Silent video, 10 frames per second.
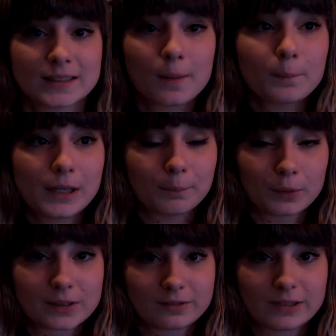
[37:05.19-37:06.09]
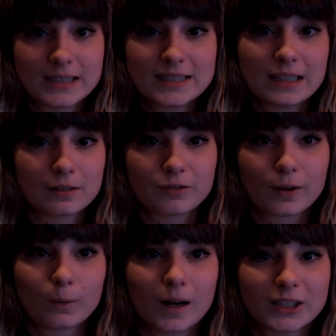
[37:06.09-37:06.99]
some people's reason
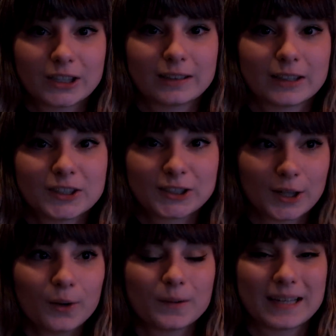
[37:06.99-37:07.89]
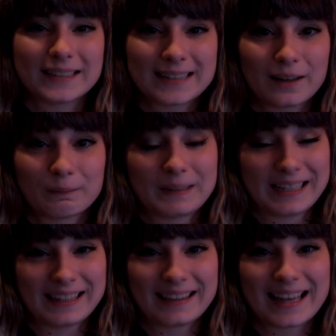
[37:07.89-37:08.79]
for watching the show, they tell
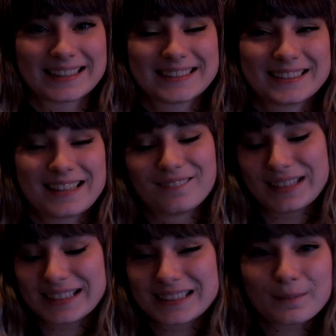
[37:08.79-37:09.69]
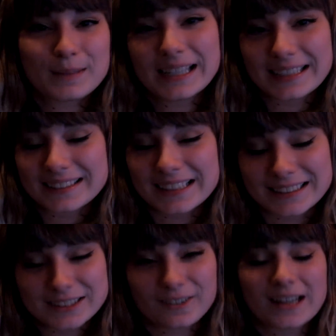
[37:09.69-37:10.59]
me, and that's, I mean, to me,
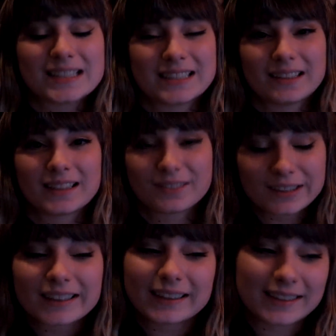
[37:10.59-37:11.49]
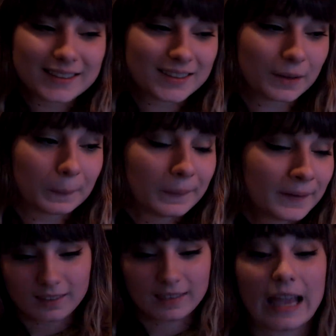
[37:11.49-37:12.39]
it's crazy. It really is. So
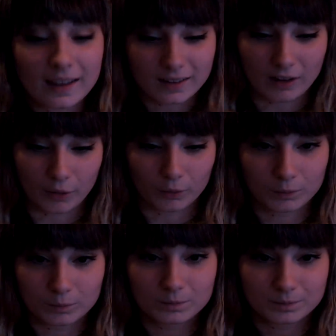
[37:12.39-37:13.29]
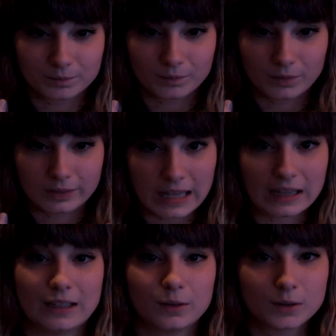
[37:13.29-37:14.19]
thank you.
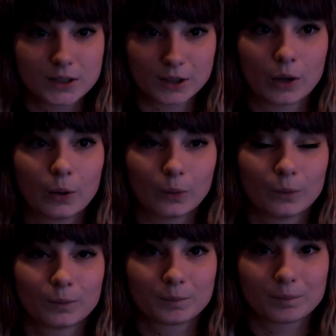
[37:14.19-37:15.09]
Thank you so